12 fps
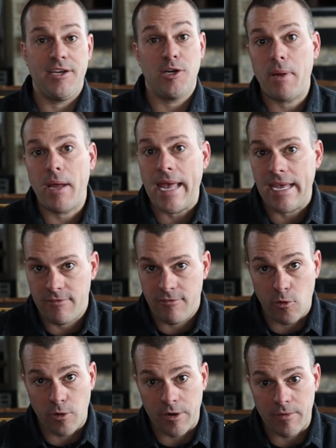You're paying
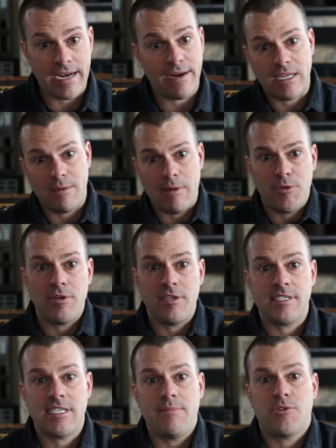for it, right? Every time I'm doing a
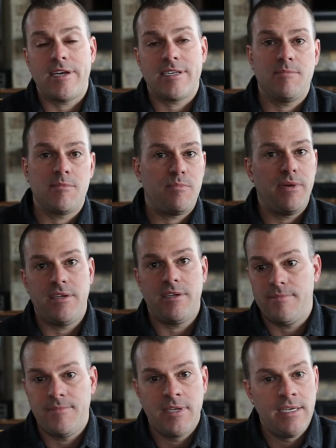skip trace, I'm
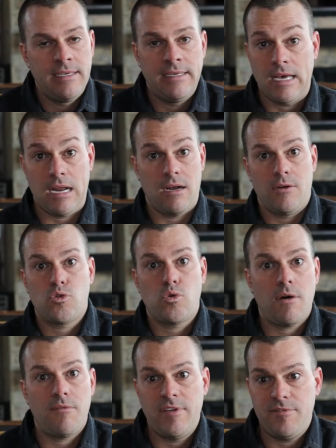spending,
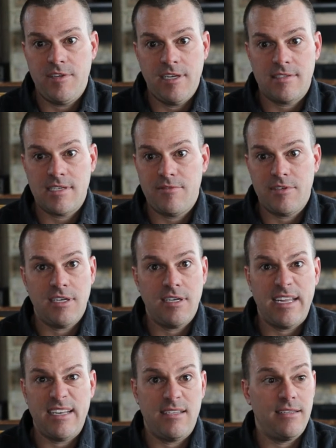12, 15, 17,
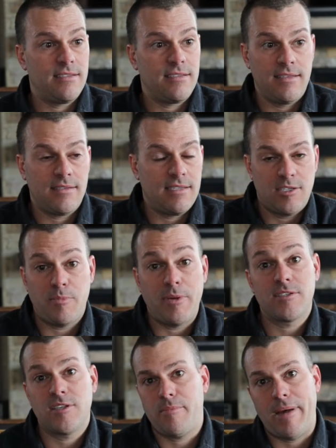18 cents. It
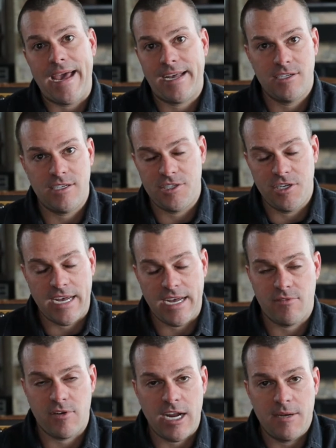depends on the package that you
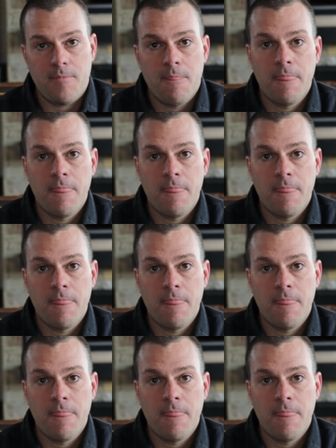have, right?